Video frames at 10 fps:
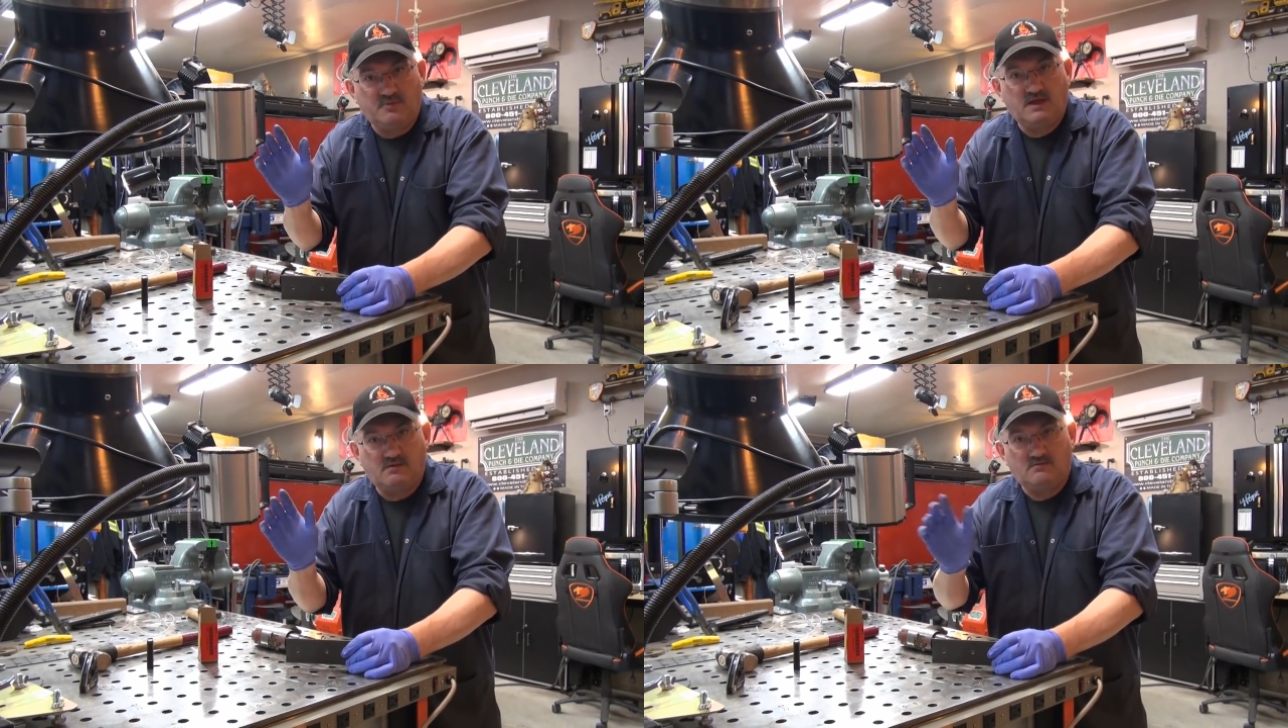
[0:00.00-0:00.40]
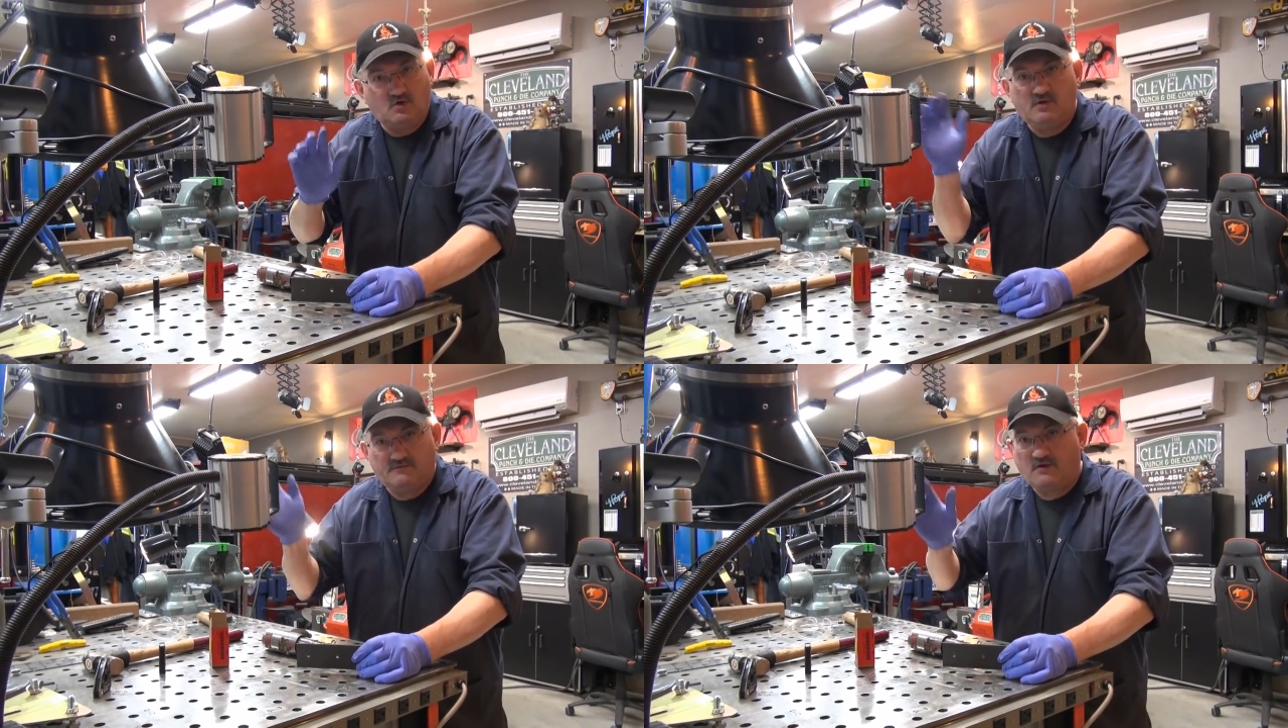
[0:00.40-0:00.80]
being
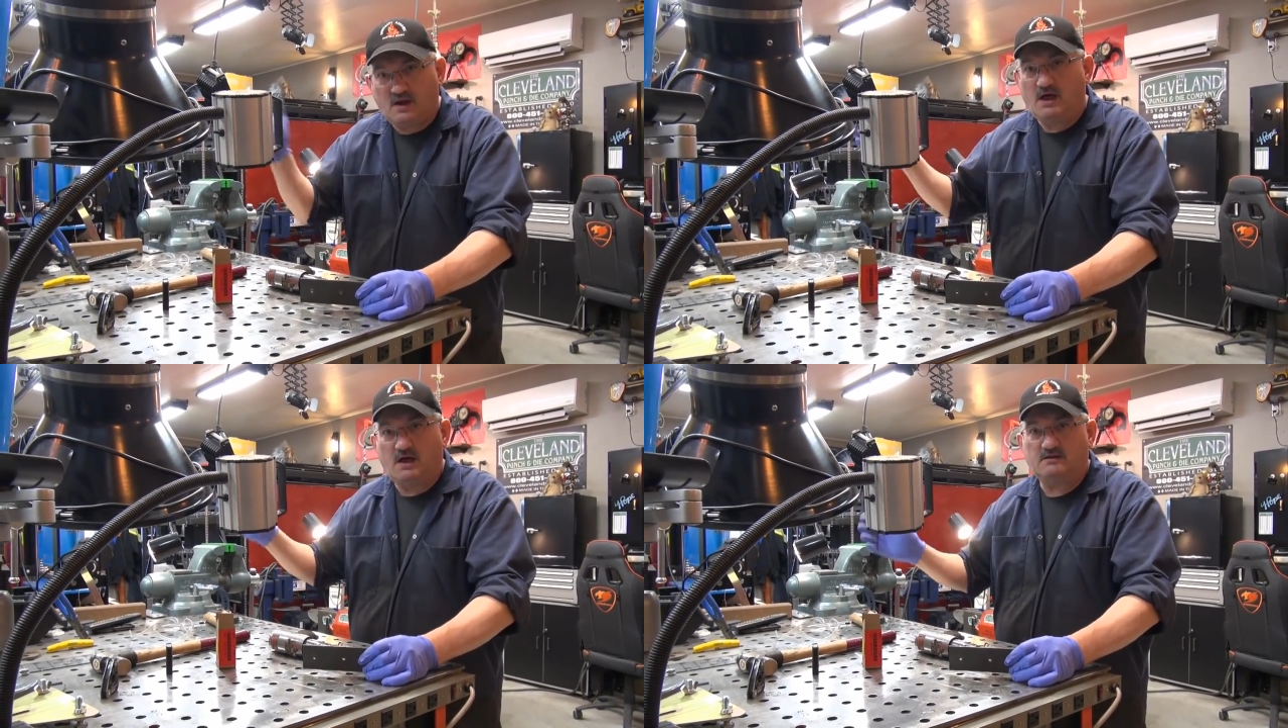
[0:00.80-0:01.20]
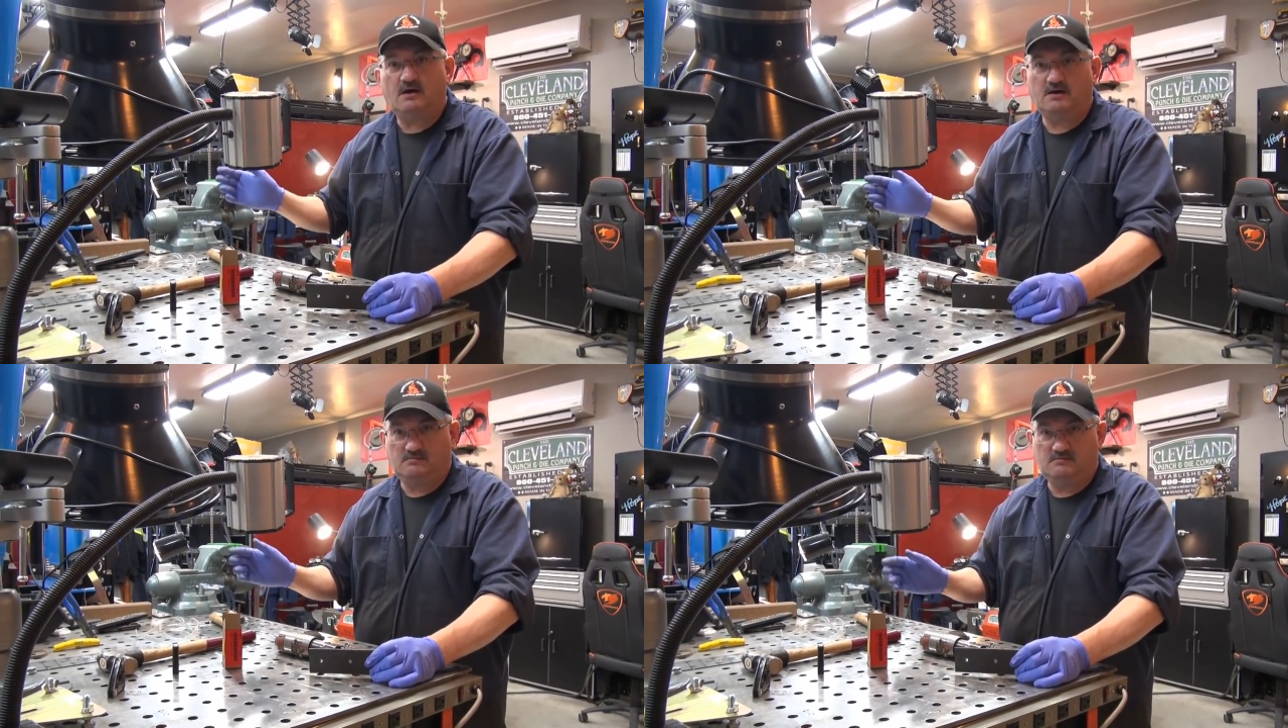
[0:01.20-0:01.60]
good for a long
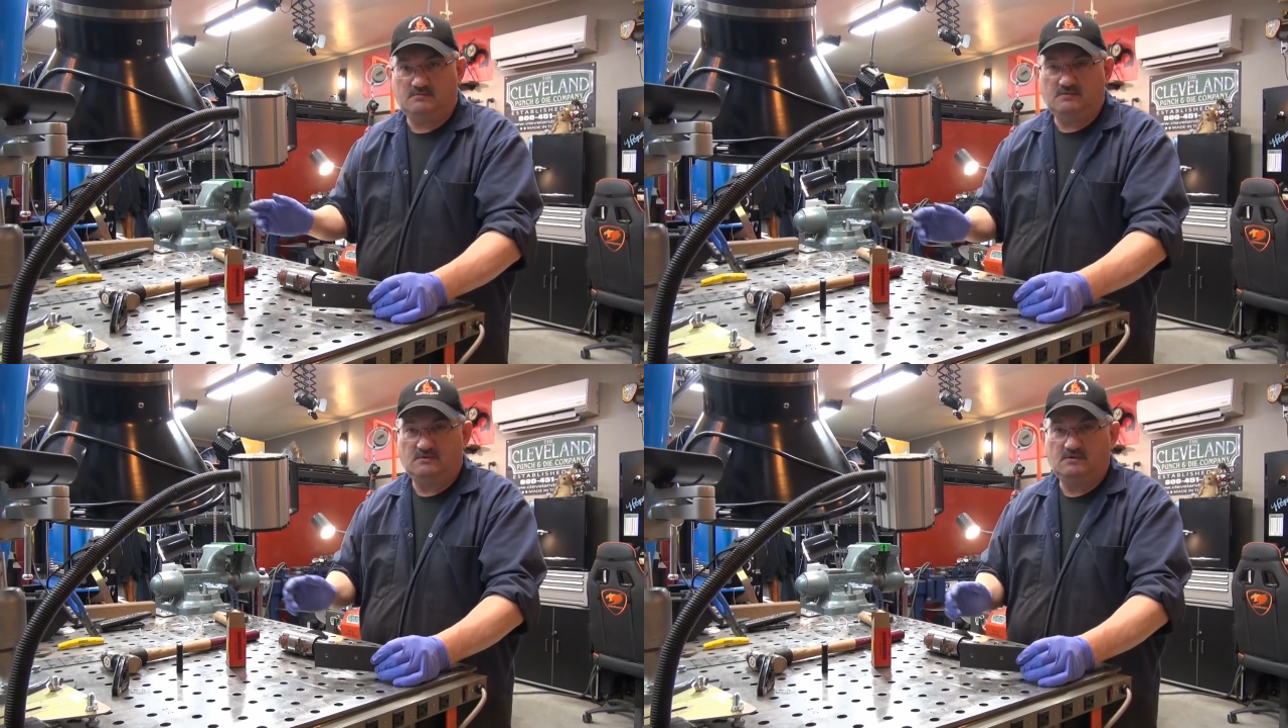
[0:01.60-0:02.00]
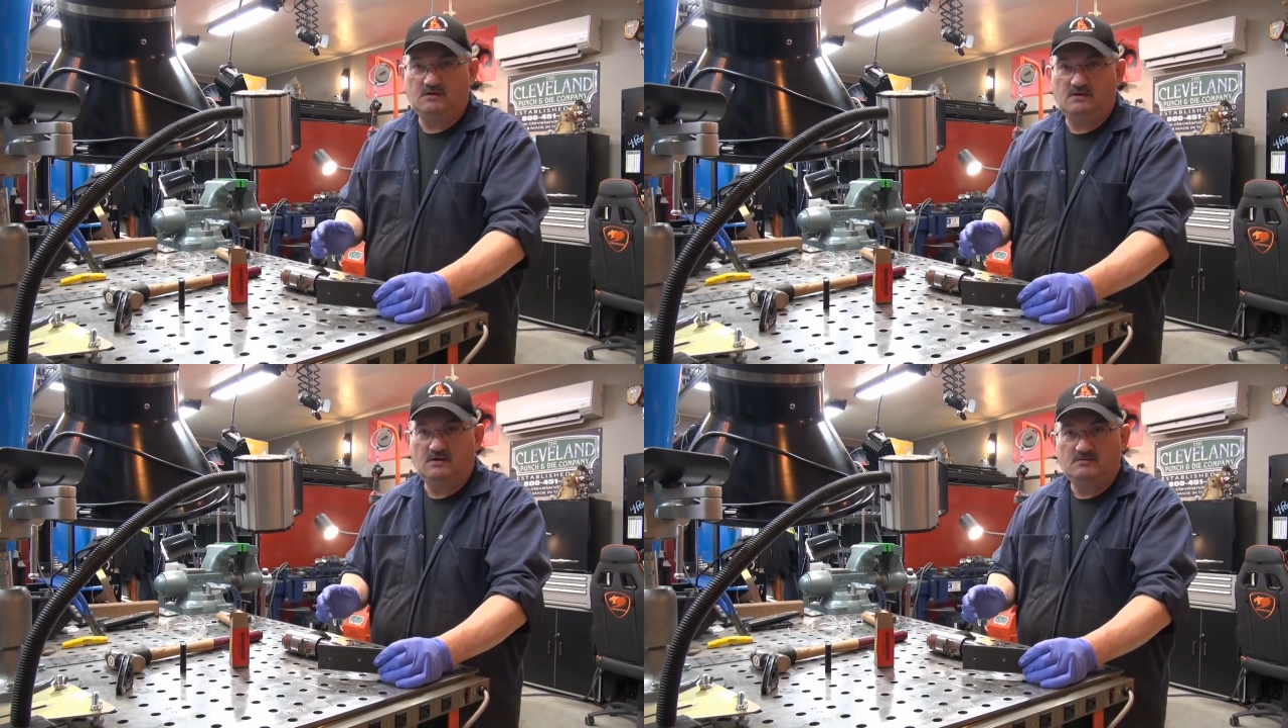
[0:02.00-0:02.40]
time. No,
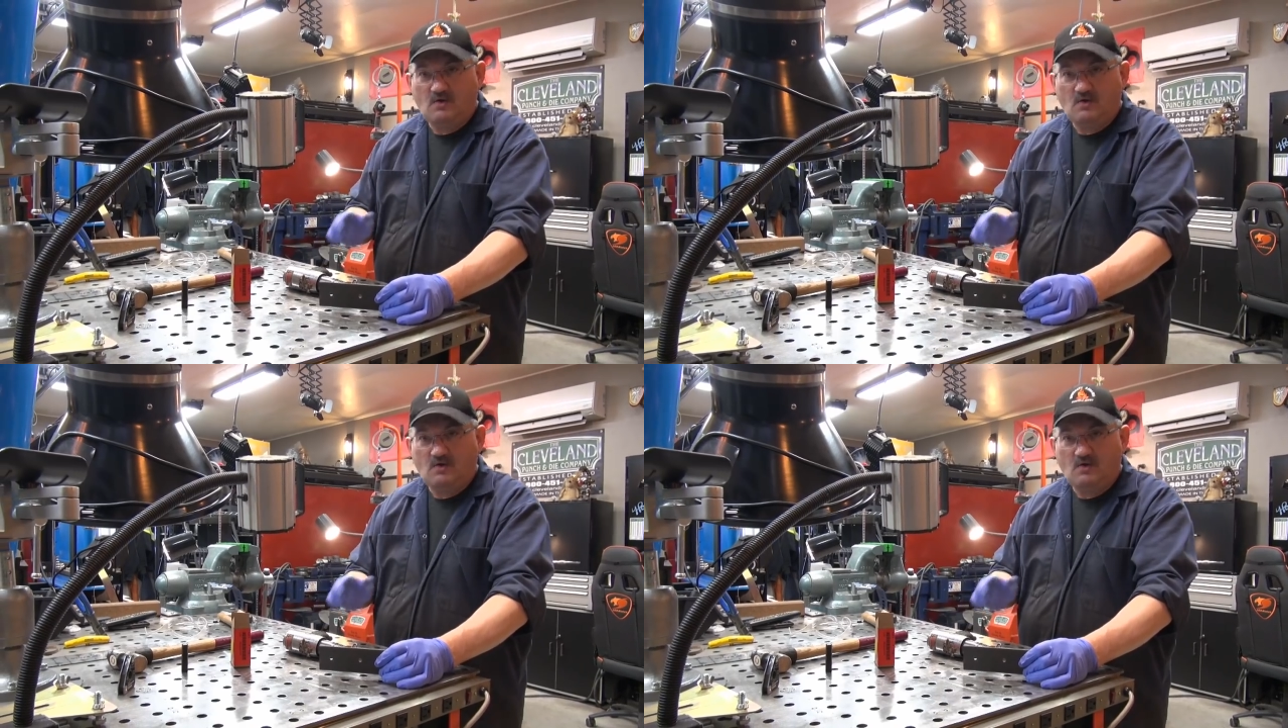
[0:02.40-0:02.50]
but